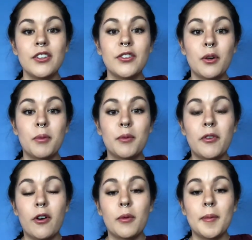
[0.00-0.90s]
But
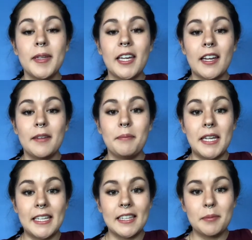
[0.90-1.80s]
before we begin
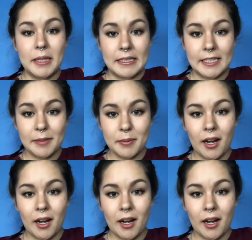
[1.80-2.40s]
making the bean dip,